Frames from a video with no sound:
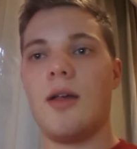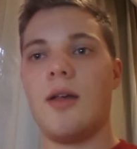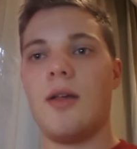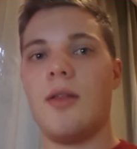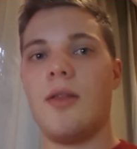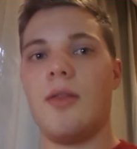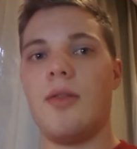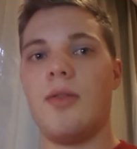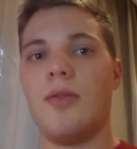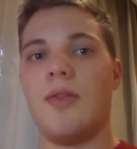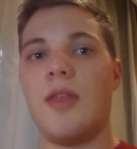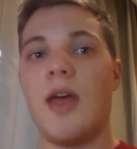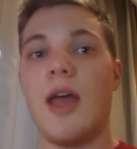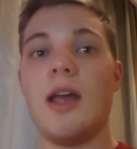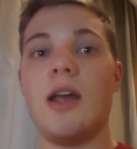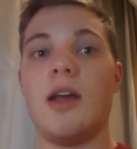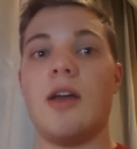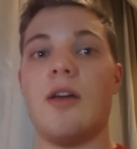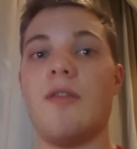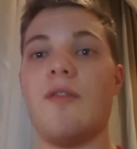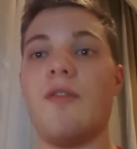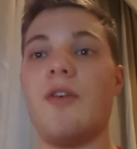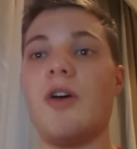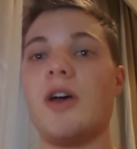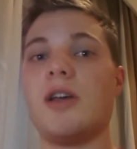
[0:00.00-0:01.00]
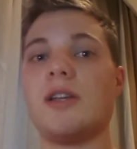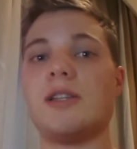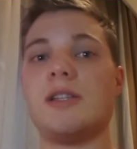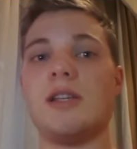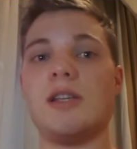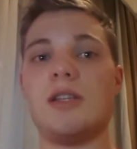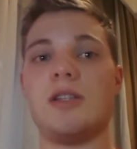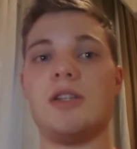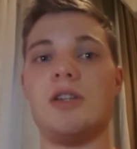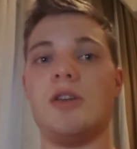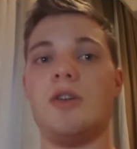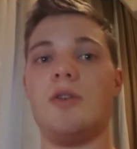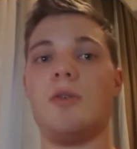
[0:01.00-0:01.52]
then converts
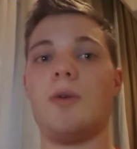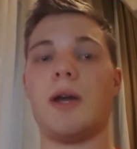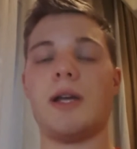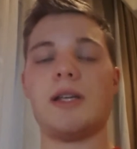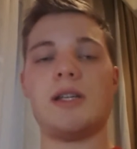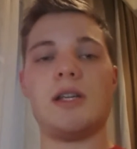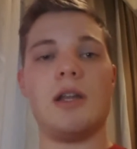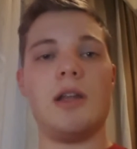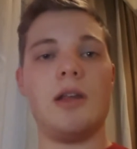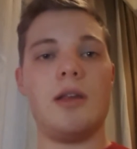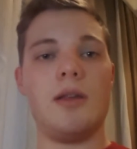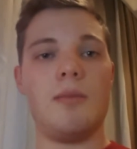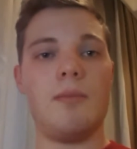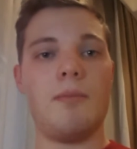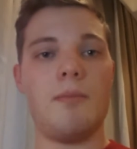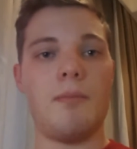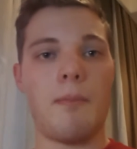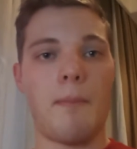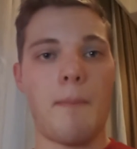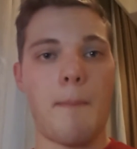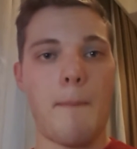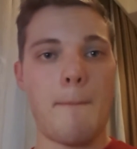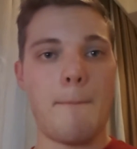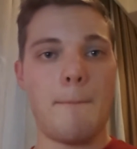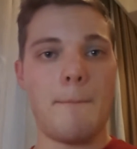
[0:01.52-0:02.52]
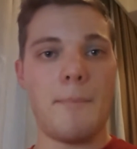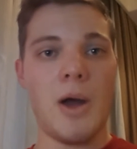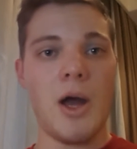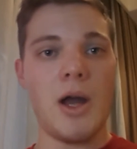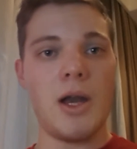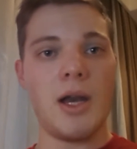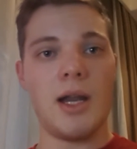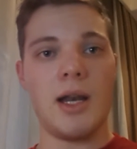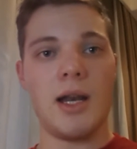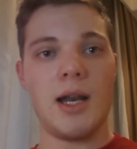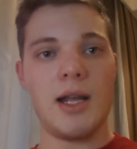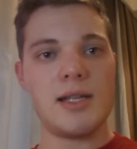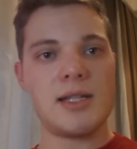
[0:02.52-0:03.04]
into you actually
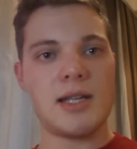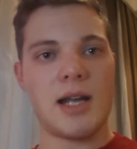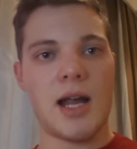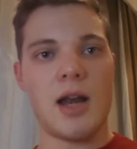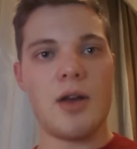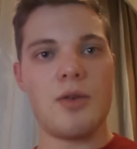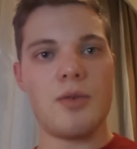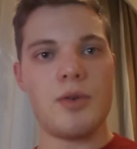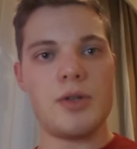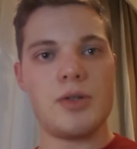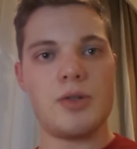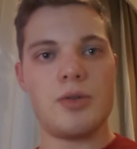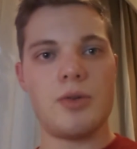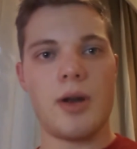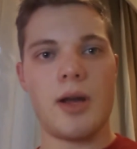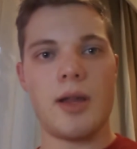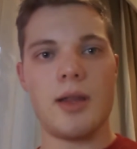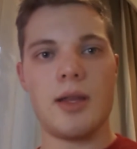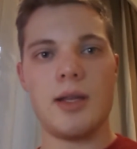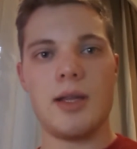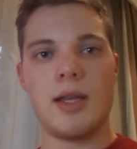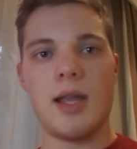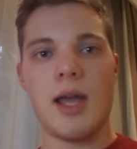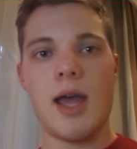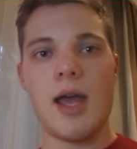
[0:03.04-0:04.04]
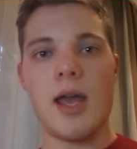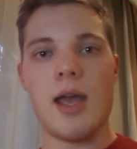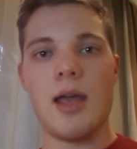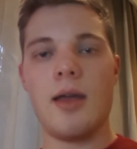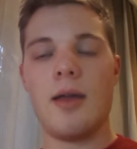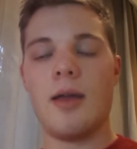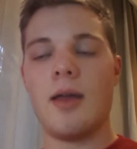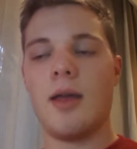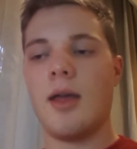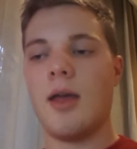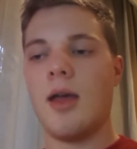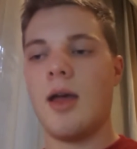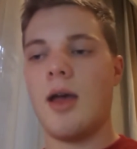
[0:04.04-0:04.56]
burning less calories throughout the day.
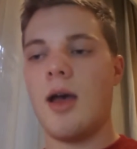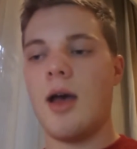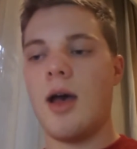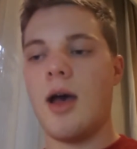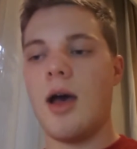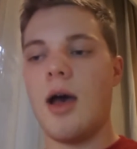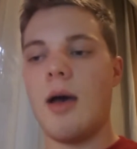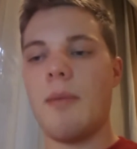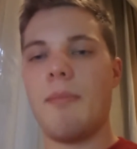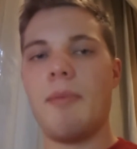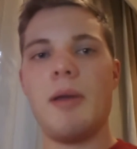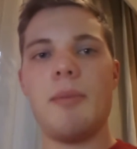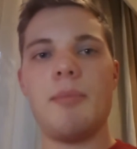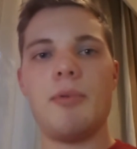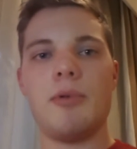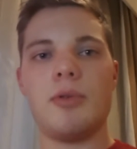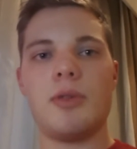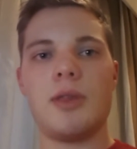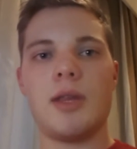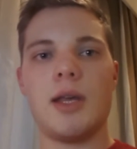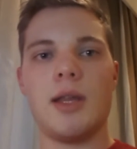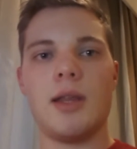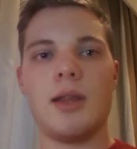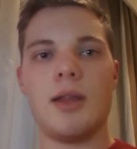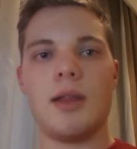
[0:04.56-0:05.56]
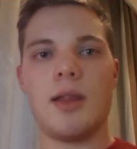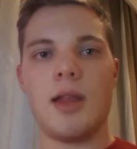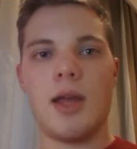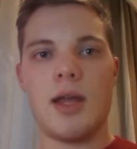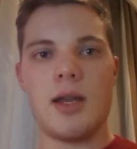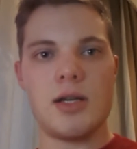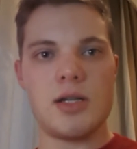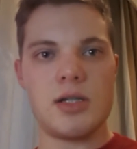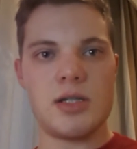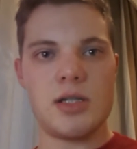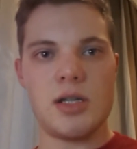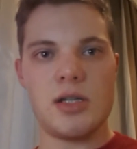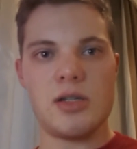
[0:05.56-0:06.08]
Uh, people think that they
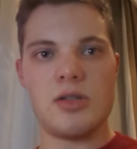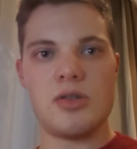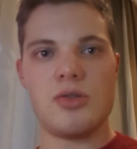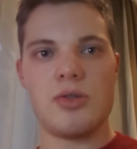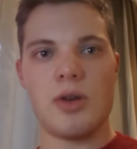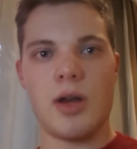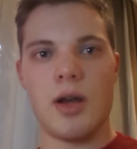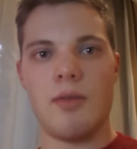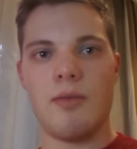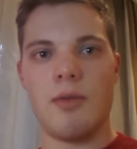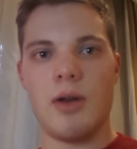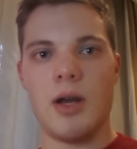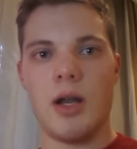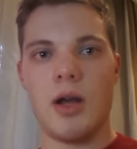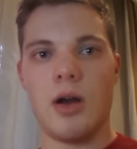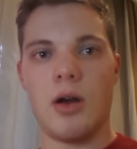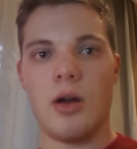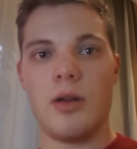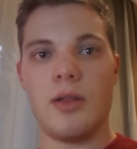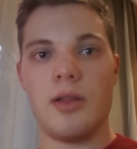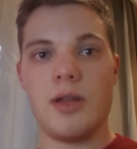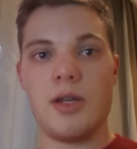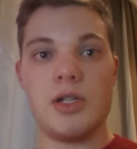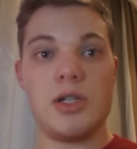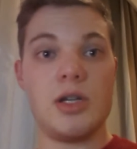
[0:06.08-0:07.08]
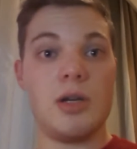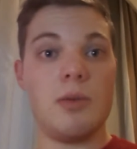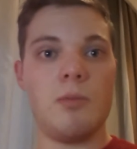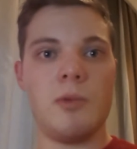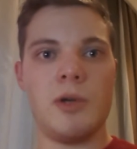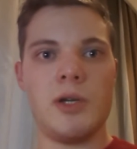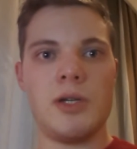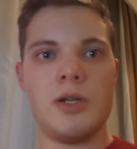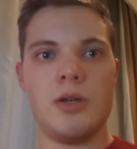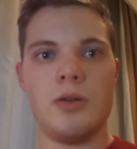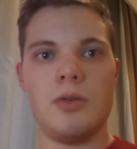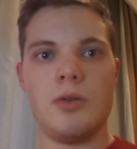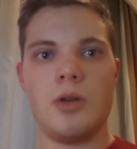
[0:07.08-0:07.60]
just need to train really hard in the gym,
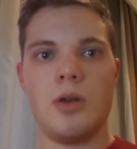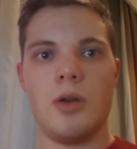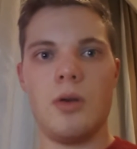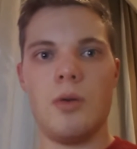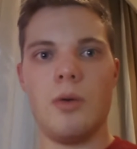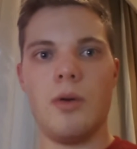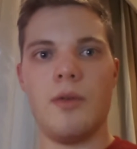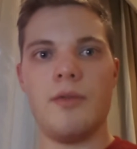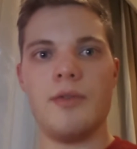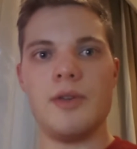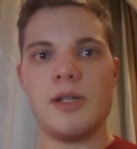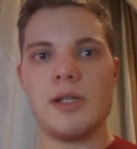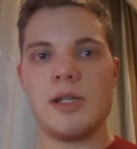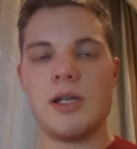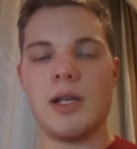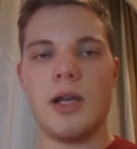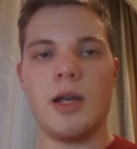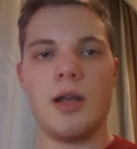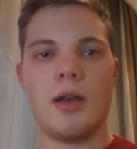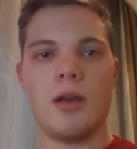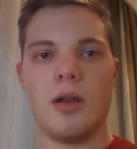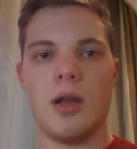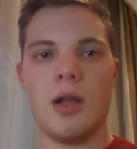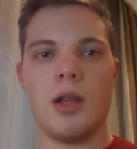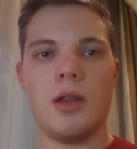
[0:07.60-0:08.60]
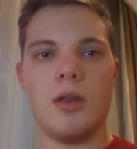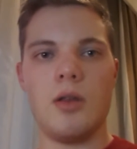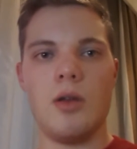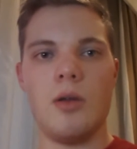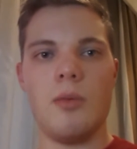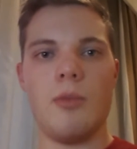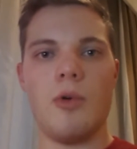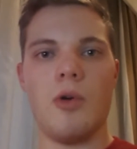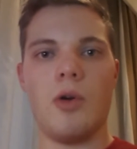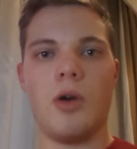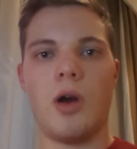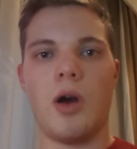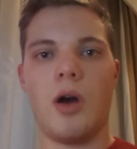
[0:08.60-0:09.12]
which you do obviously, and, and do
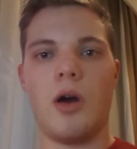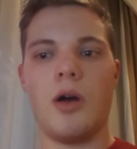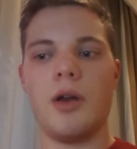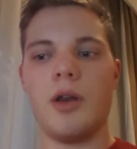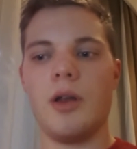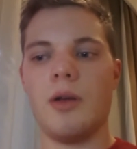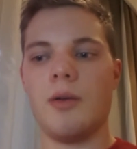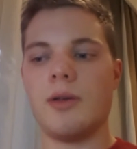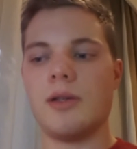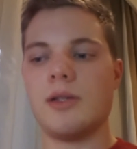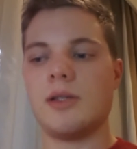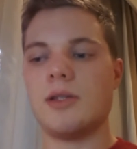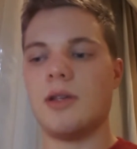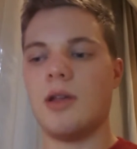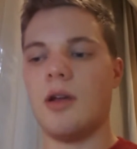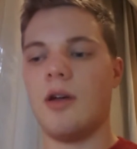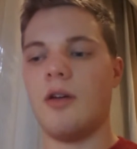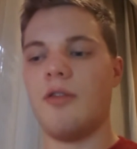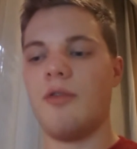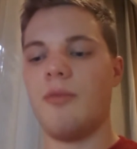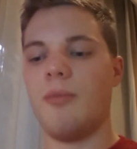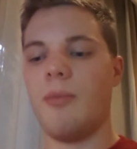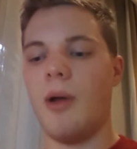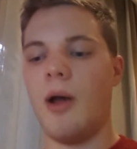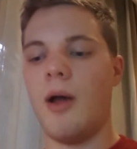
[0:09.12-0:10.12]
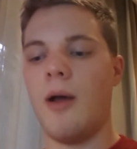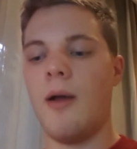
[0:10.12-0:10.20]
more cardio and stuff, but